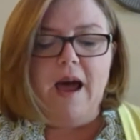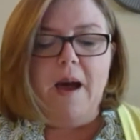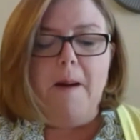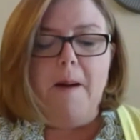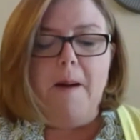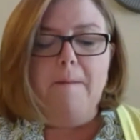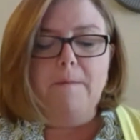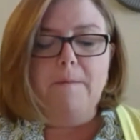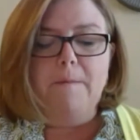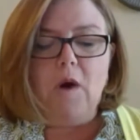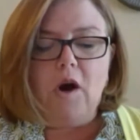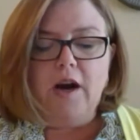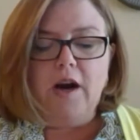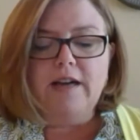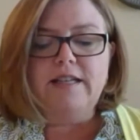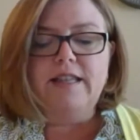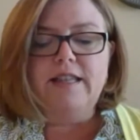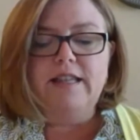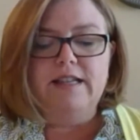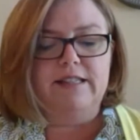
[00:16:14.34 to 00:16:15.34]

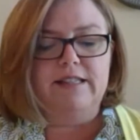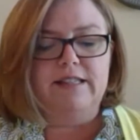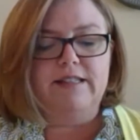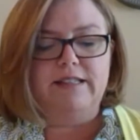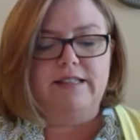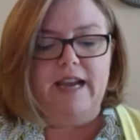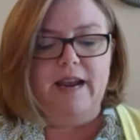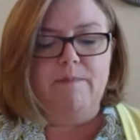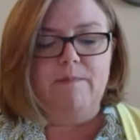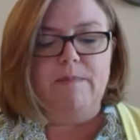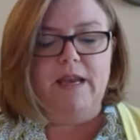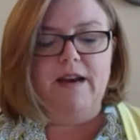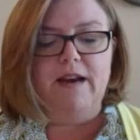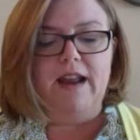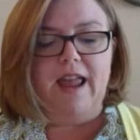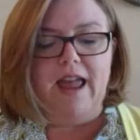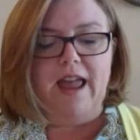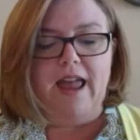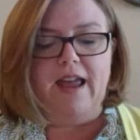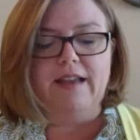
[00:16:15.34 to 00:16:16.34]
marked this statement
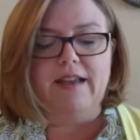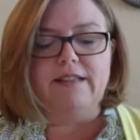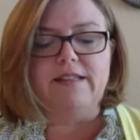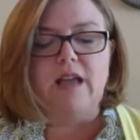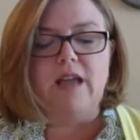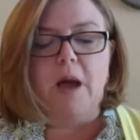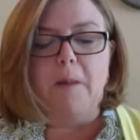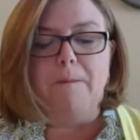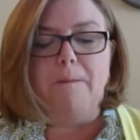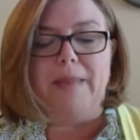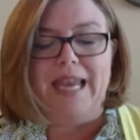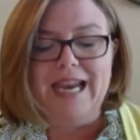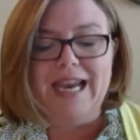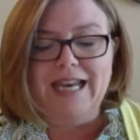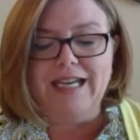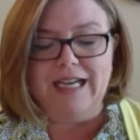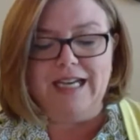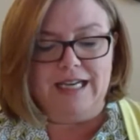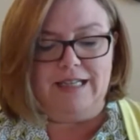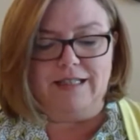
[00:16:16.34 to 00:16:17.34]
as
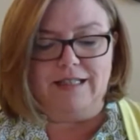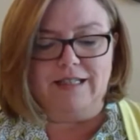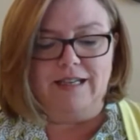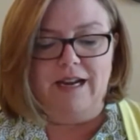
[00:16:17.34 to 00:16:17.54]
opinion,